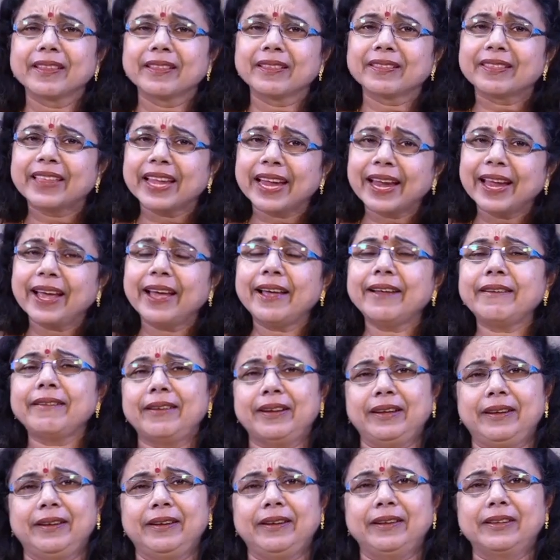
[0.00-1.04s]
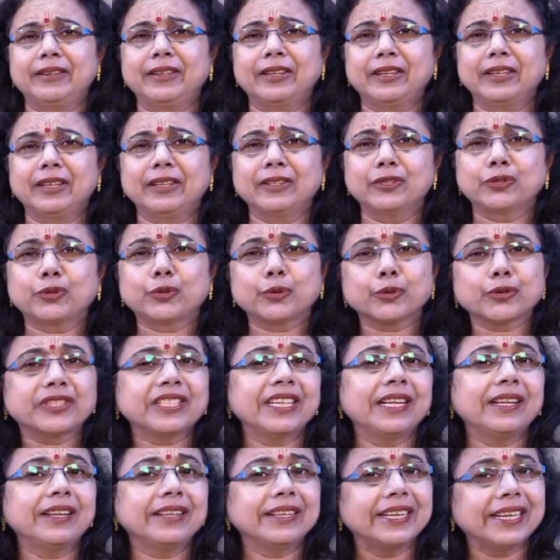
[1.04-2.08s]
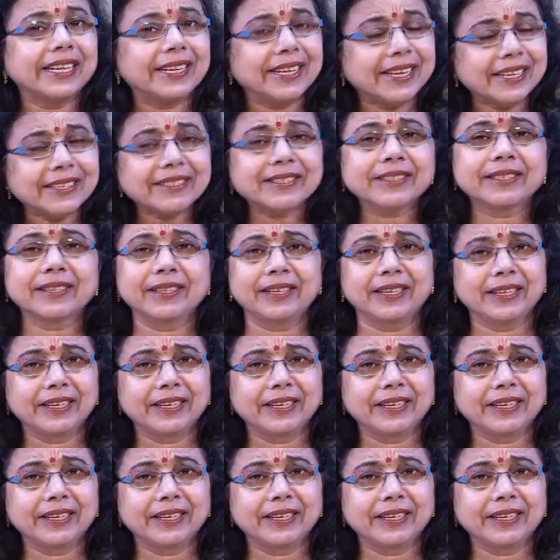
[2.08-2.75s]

Their social need is